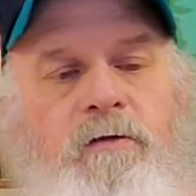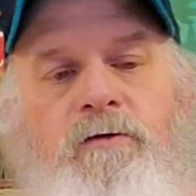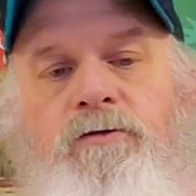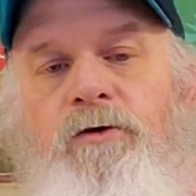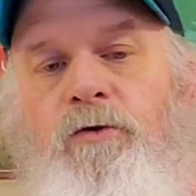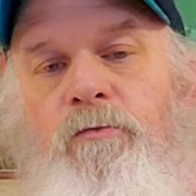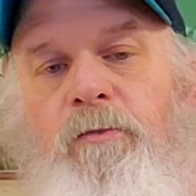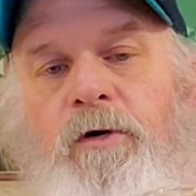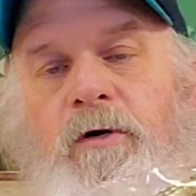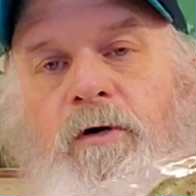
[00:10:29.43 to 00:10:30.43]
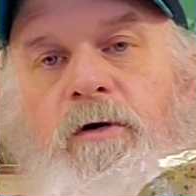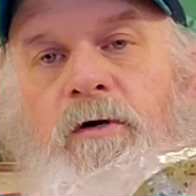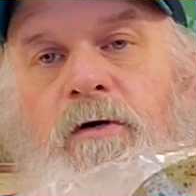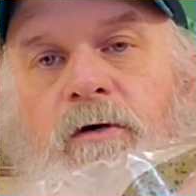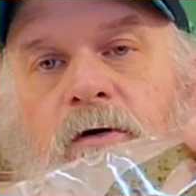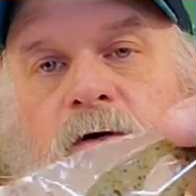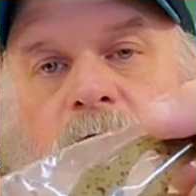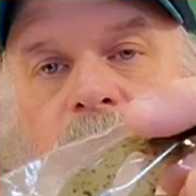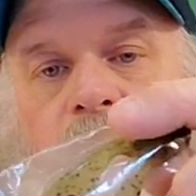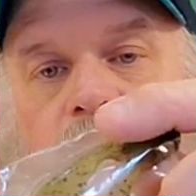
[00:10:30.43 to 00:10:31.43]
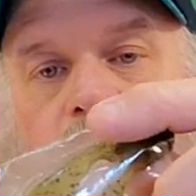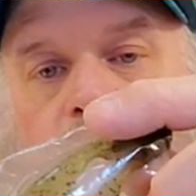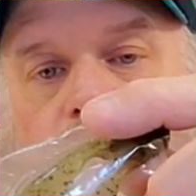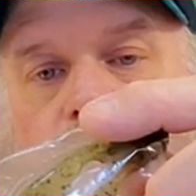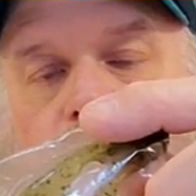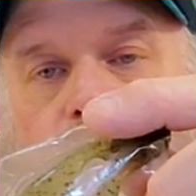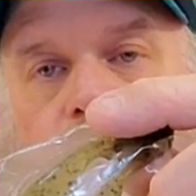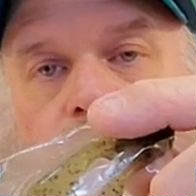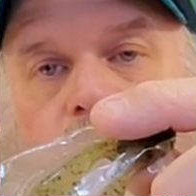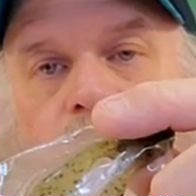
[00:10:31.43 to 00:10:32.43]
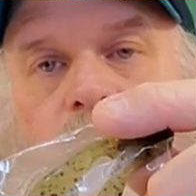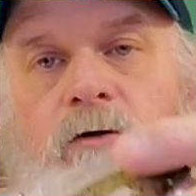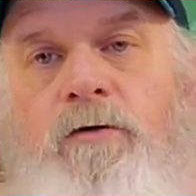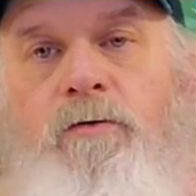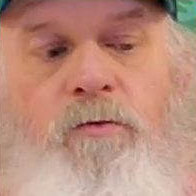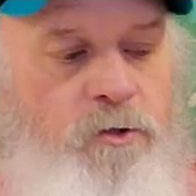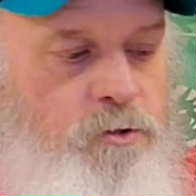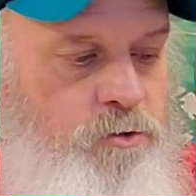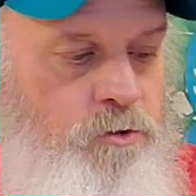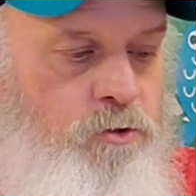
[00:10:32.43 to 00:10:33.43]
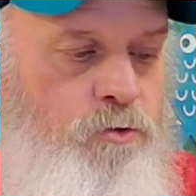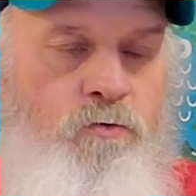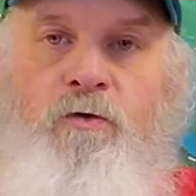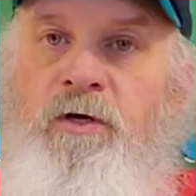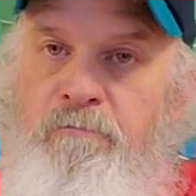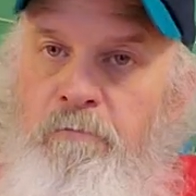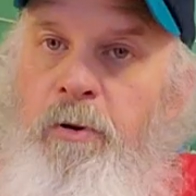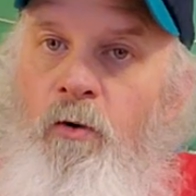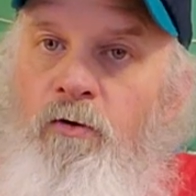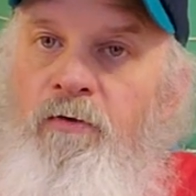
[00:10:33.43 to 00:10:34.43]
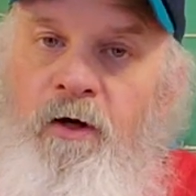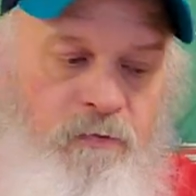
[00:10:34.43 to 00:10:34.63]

Zoom Super Chunk, which is good to really bulk that